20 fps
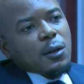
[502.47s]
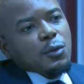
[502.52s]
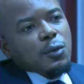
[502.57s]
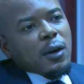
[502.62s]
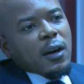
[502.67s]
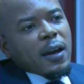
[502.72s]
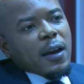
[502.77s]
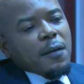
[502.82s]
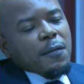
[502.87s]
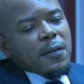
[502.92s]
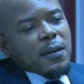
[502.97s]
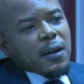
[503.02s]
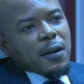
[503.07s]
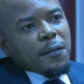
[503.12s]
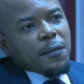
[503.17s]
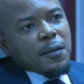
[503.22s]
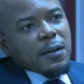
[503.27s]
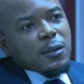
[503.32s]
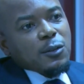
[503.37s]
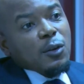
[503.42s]
So I have a
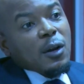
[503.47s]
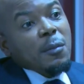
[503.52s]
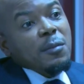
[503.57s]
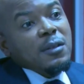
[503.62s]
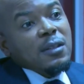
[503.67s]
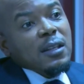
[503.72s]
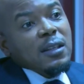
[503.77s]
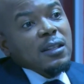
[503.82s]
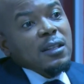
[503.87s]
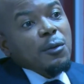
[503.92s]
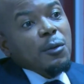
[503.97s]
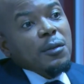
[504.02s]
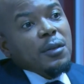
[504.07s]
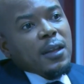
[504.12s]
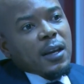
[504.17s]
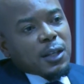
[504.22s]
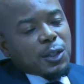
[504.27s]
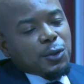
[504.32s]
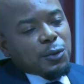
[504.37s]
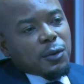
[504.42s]
reference, so I'm standing on
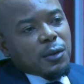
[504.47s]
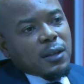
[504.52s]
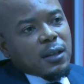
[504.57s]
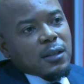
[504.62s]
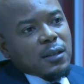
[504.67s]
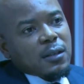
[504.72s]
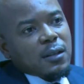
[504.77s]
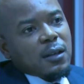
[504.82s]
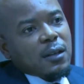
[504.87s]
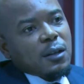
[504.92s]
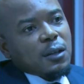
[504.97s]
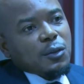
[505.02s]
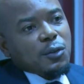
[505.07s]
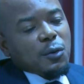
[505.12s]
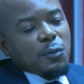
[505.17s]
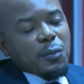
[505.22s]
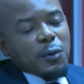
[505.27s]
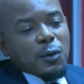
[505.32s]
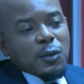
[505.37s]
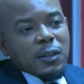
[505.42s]
their shoulders. So
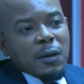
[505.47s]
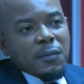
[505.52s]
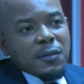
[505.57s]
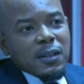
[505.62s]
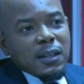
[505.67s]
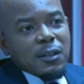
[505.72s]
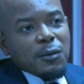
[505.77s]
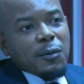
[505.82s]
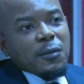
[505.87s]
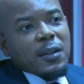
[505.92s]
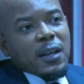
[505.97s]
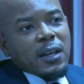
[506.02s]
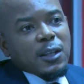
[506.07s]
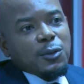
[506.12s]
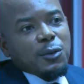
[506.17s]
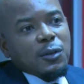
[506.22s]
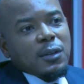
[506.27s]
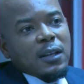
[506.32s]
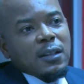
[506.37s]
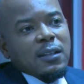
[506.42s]
because I'm standing on their
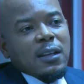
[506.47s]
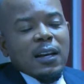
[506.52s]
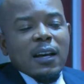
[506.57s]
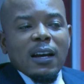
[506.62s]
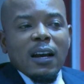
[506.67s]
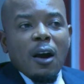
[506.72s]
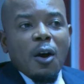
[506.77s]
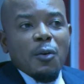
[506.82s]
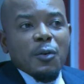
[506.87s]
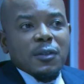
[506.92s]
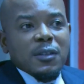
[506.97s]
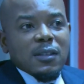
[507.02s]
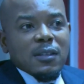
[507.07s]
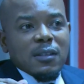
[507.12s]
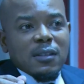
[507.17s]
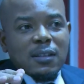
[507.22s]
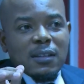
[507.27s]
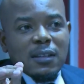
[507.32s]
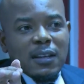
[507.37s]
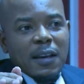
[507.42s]
shoulders, I will
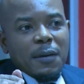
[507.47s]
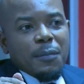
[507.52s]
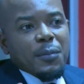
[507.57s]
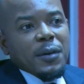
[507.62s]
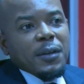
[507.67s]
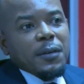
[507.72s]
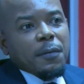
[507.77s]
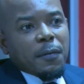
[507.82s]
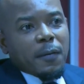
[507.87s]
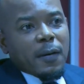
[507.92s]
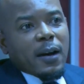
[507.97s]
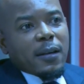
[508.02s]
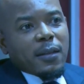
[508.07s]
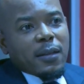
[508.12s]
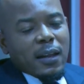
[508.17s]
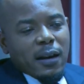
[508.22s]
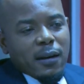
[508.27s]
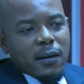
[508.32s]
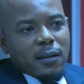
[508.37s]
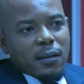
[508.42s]
see a bit far
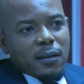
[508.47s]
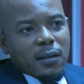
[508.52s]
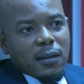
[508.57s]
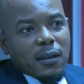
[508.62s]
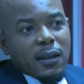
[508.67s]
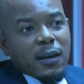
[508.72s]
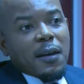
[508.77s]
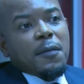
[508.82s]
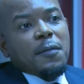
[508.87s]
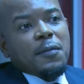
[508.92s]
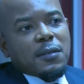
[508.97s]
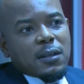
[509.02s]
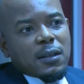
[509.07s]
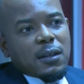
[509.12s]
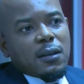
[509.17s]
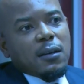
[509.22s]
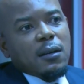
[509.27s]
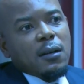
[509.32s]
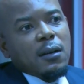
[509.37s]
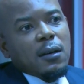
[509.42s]
than they have
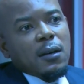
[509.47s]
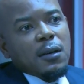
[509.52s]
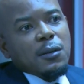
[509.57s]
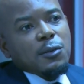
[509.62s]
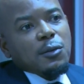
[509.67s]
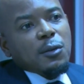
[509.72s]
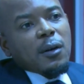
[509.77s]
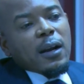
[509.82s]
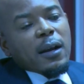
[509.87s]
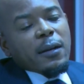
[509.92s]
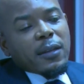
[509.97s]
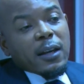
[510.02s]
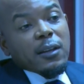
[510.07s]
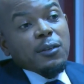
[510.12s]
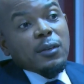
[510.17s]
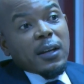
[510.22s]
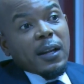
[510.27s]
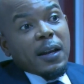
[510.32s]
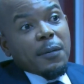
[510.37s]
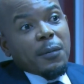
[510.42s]
seen. So that's
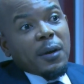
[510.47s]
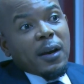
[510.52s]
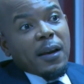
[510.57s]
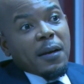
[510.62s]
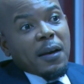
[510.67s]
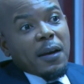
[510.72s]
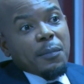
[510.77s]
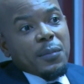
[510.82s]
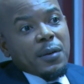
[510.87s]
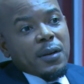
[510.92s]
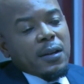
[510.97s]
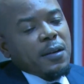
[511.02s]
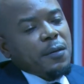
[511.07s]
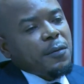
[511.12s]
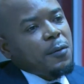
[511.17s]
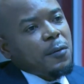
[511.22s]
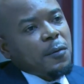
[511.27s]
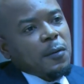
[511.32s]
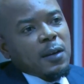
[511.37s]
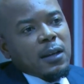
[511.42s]
what I believe.
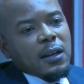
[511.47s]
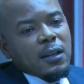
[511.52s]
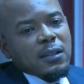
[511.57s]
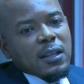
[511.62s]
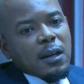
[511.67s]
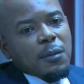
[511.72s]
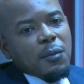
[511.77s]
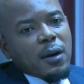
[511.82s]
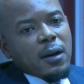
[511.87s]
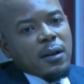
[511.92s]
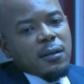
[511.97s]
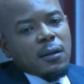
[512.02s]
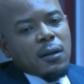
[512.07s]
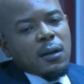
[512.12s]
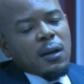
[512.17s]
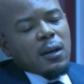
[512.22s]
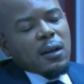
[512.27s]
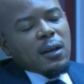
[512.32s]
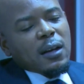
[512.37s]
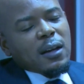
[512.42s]
If you get someone,
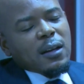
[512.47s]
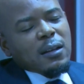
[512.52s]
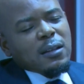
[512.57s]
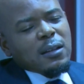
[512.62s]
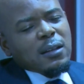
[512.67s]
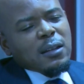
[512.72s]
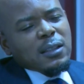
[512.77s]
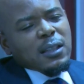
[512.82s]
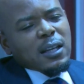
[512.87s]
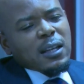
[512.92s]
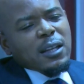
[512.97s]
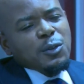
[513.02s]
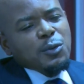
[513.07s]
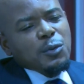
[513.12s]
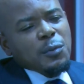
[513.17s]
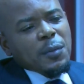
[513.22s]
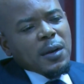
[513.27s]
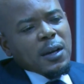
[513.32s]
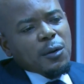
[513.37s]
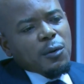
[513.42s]
and the challenge you
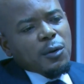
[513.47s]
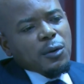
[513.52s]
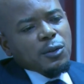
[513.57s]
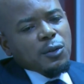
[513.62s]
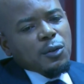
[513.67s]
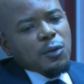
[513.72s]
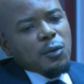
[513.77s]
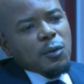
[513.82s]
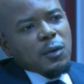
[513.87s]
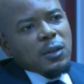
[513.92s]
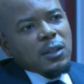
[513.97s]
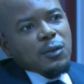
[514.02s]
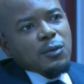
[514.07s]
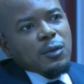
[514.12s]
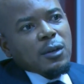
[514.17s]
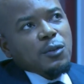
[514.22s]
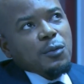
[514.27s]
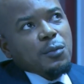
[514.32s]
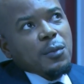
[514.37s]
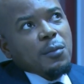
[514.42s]
make also, you just
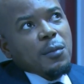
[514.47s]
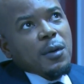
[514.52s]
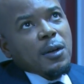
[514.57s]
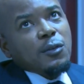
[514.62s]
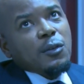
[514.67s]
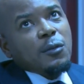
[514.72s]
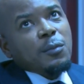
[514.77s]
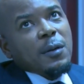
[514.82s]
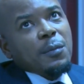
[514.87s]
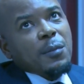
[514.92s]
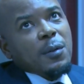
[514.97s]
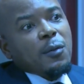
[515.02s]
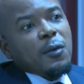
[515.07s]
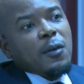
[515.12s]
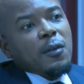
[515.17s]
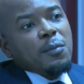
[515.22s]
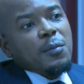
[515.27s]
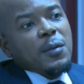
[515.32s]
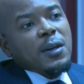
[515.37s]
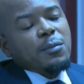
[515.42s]
want to be mentored by people who
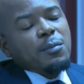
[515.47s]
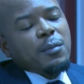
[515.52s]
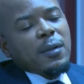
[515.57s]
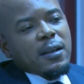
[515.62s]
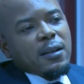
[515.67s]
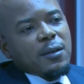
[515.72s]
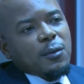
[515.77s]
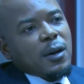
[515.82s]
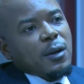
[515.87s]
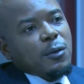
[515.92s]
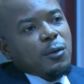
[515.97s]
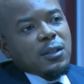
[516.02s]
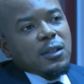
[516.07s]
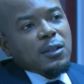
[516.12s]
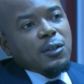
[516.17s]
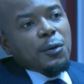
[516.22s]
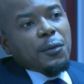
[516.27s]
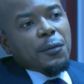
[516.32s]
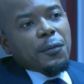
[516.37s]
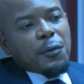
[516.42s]
have made money, who are not
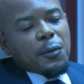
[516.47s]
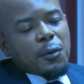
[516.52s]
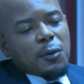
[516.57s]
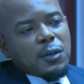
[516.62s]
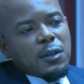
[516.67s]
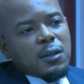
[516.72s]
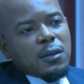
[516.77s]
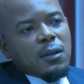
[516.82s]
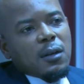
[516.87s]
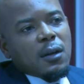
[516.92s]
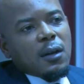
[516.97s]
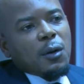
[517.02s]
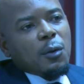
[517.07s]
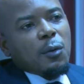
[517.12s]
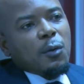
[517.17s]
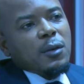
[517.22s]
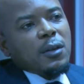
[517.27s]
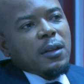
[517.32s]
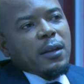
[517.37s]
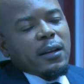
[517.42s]
in your field
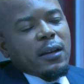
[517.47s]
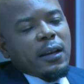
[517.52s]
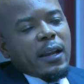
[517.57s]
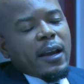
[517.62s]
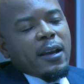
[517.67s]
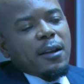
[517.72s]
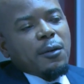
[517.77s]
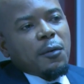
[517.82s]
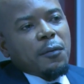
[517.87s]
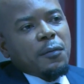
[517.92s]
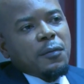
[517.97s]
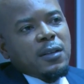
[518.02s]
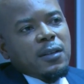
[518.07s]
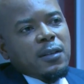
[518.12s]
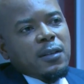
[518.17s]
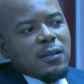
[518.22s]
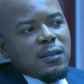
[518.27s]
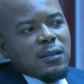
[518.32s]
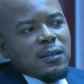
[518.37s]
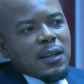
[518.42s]
or the line of
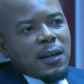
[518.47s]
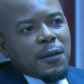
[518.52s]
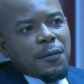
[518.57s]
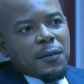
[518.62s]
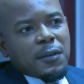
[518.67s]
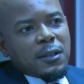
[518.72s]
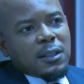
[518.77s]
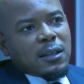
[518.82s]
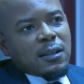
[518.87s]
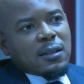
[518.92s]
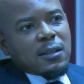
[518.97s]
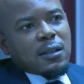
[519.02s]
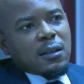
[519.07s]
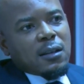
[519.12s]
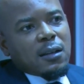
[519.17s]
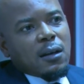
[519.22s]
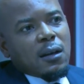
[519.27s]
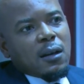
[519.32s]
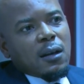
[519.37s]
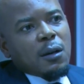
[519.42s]
deficiency,
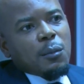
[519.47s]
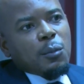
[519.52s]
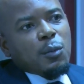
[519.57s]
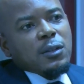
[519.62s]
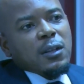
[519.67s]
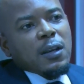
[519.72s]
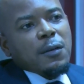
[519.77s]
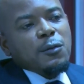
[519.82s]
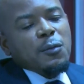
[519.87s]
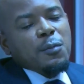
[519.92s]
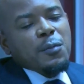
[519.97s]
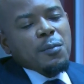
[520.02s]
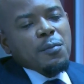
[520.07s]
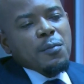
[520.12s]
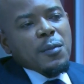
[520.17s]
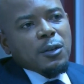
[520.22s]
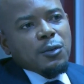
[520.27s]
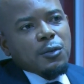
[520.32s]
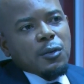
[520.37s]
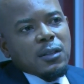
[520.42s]
because you have to be
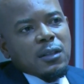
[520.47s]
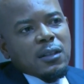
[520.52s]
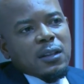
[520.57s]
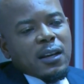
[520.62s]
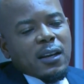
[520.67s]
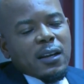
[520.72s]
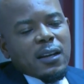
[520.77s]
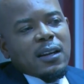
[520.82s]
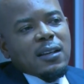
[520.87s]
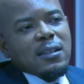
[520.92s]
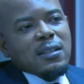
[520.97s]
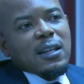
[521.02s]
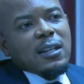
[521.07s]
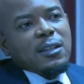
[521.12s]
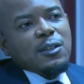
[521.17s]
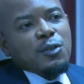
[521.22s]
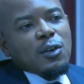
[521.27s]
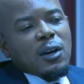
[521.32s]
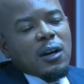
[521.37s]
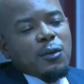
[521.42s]
mentored in areas
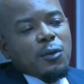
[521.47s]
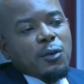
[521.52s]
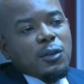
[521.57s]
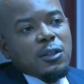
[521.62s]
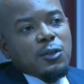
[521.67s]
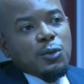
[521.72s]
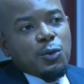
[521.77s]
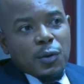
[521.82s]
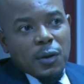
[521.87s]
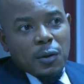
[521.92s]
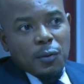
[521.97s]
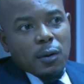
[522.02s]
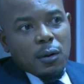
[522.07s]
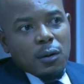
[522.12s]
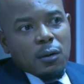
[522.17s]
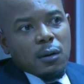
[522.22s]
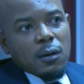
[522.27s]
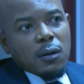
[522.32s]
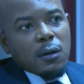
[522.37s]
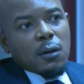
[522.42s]
that you are not doing
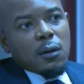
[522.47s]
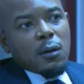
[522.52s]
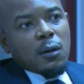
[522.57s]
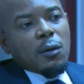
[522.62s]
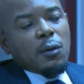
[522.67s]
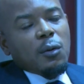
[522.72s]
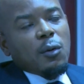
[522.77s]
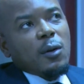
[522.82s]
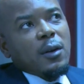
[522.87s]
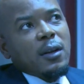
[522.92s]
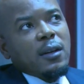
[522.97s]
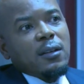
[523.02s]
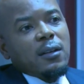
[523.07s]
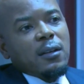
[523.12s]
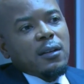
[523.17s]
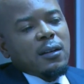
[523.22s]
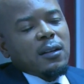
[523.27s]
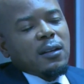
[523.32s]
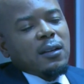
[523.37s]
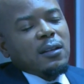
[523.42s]
well, or in
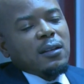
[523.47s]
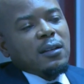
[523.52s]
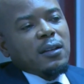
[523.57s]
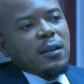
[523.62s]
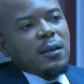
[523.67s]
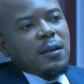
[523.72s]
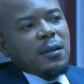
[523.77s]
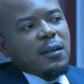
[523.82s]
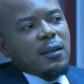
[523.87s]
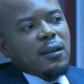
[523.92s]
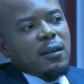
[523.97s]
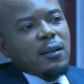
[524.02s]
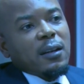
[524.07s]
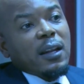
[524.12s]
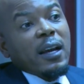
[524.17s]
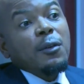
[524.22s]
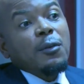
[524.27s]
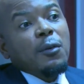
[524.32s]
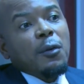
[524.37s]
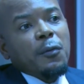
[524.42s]
the
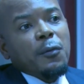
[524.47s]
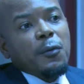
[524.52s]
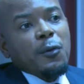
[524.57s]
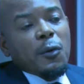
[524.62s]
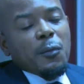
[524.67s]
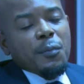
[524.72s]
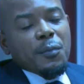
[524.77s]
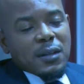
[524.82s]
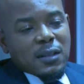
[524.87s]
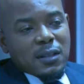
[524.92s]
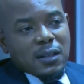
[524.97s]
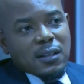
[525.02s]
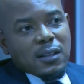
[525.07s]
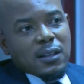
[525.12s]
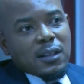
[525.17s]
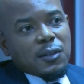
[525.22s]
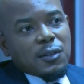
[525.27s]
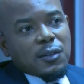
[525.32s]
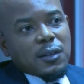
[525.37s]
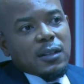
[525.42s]
line of your business
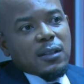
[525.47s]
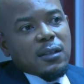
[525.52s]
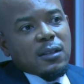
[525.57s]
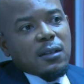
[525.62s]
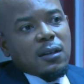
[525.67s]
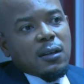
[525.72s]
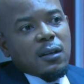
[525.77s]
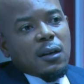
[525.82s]
interest.